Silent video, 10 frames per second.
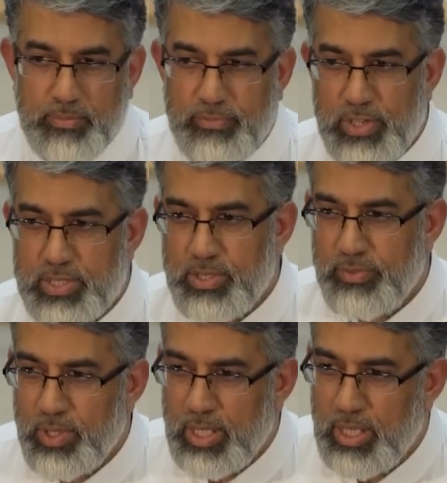First
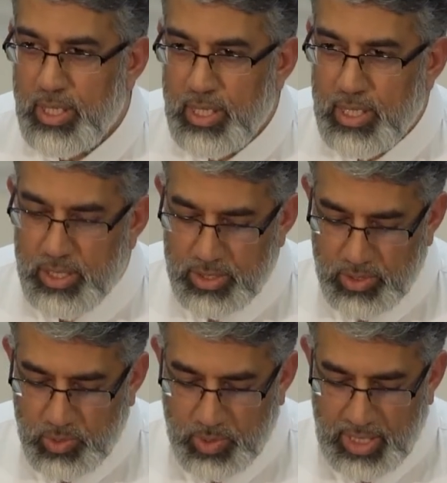of all,
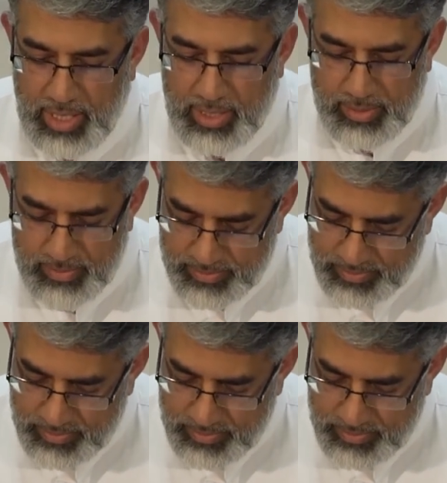the Quran,